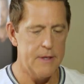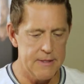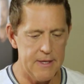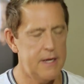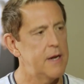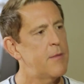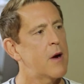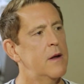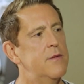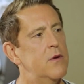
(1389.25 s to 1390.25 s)
sitting in
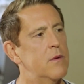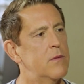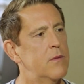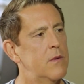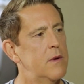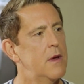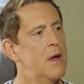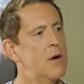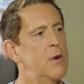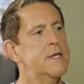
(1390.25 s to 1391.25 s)
our living room,
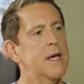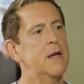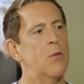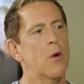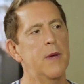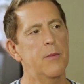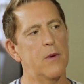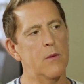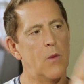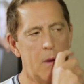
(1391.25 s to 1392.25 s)
we sang to more
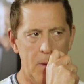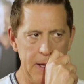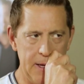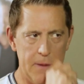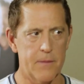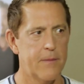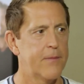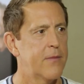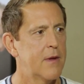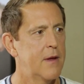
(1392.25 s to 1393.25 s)
people in one week
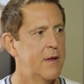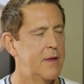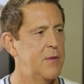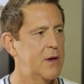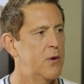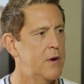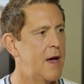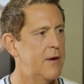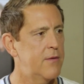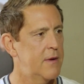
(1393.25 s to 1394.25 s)
than we could
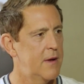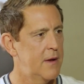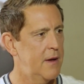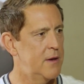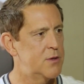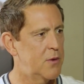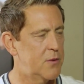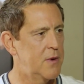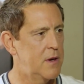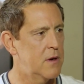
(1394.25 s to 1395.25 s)
have in two or
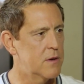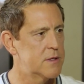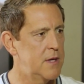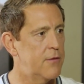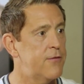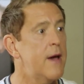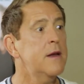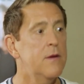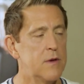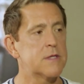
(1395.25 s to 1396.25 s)
three years. The
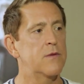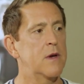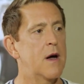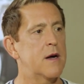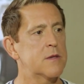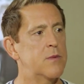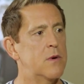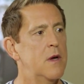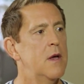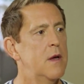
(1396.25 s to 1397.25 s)
effectiveness of the
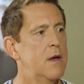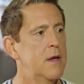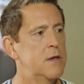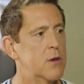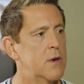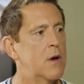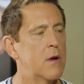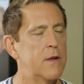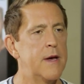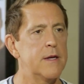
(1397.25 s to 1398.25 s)
gospel during
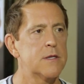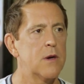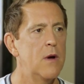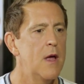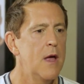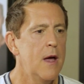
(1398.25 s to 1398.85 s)
all of that. So,